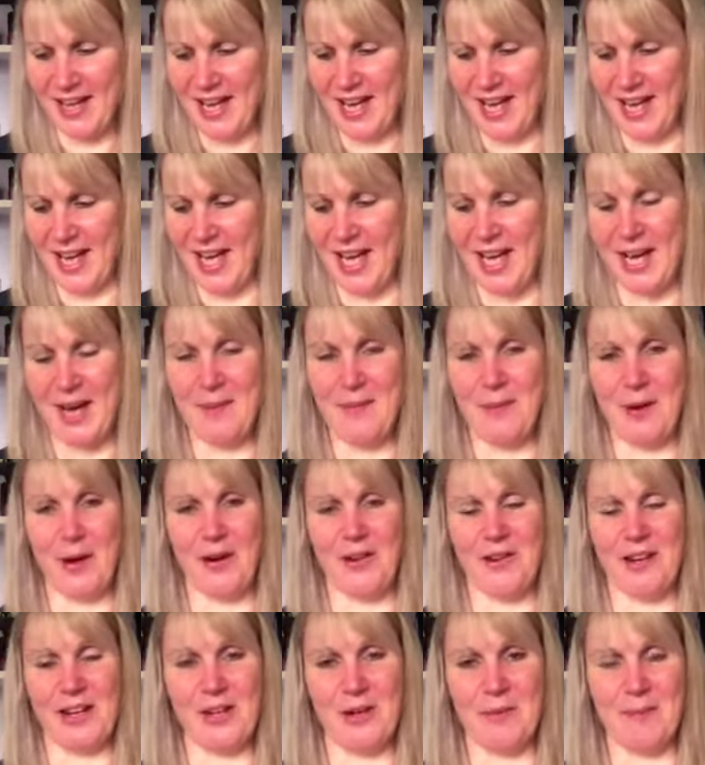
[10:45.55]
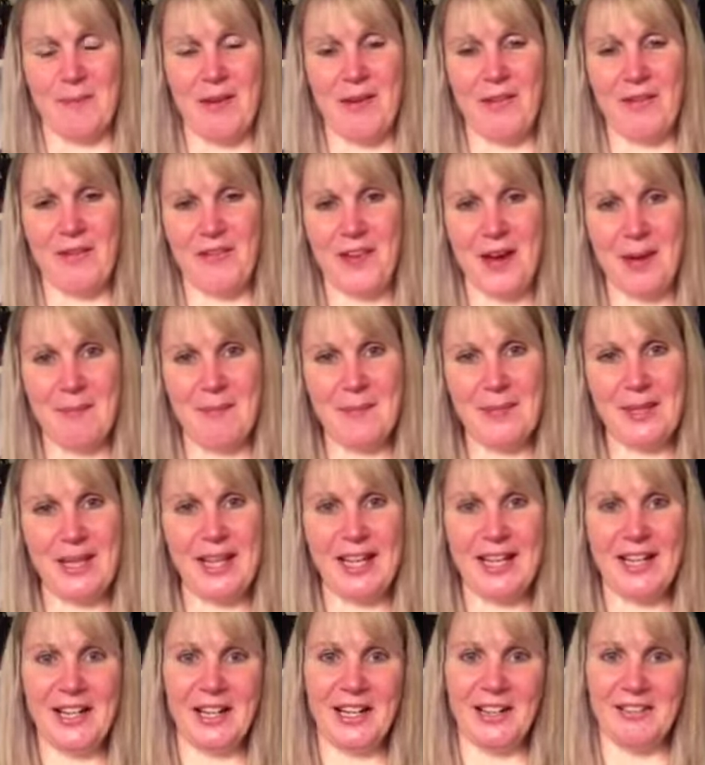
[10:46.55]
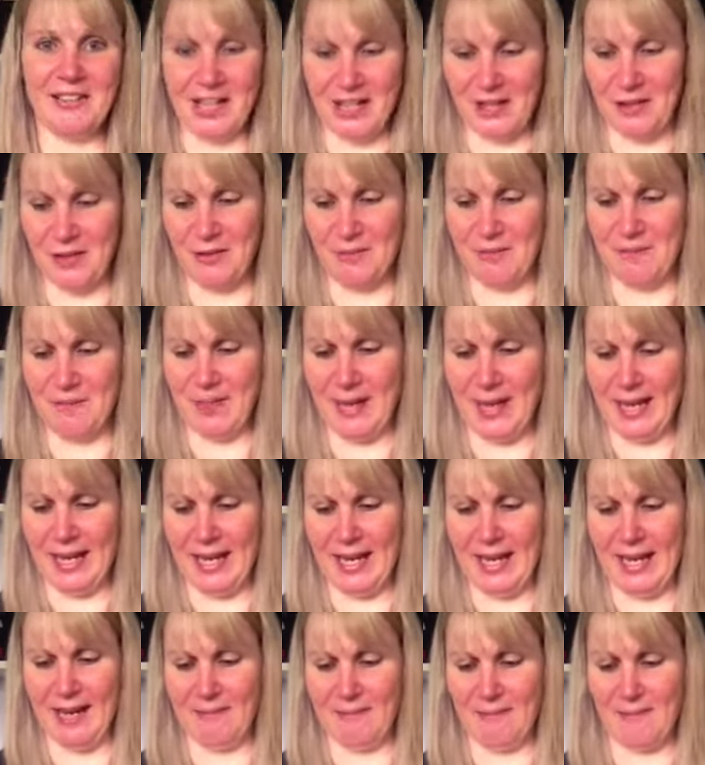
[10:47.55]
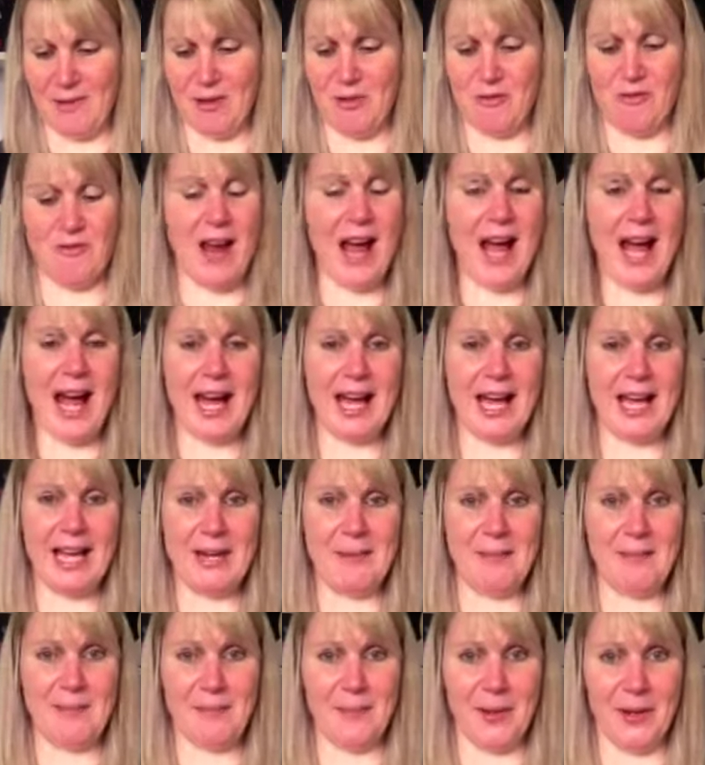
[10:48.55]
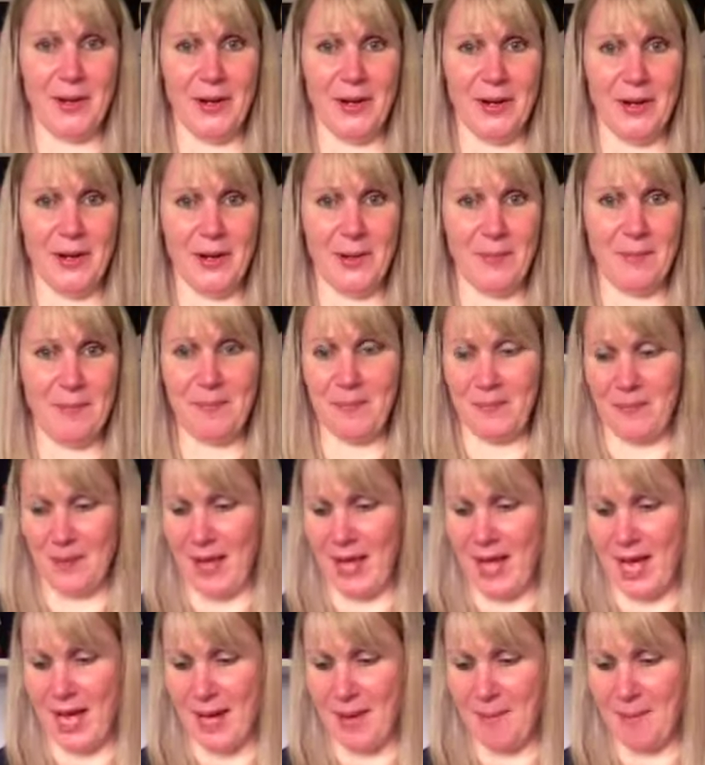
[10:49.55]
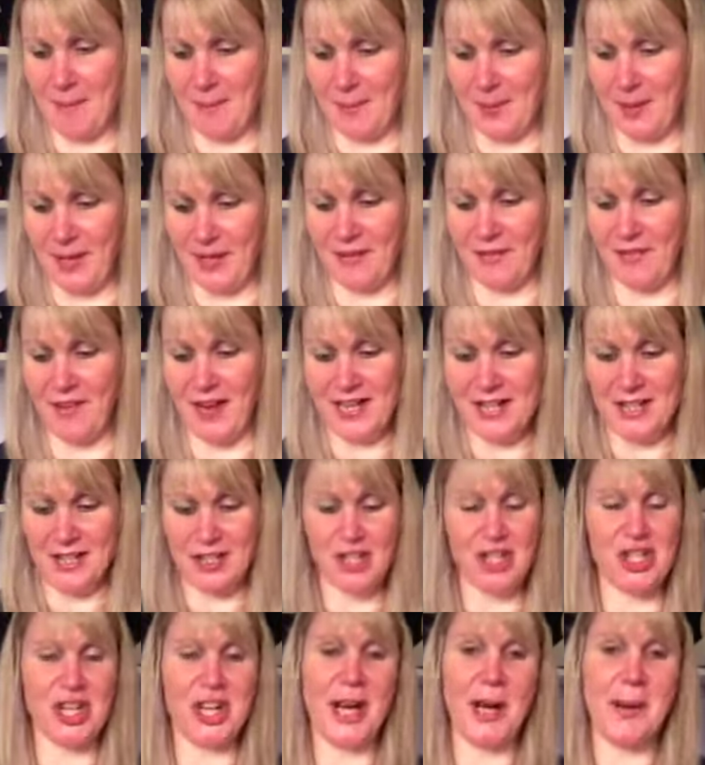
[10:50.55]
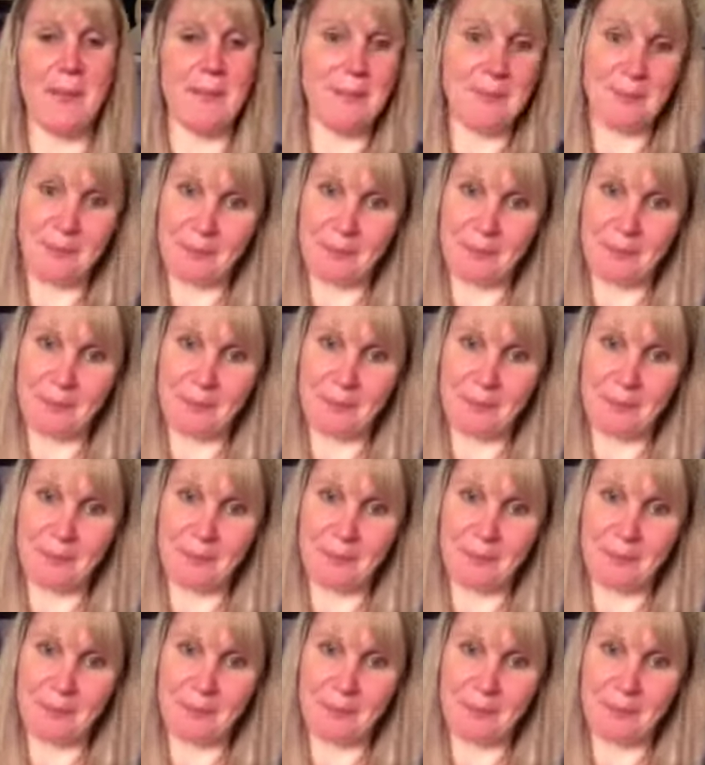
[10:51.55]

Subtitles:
or it could be family, or it could be crime, or adventure.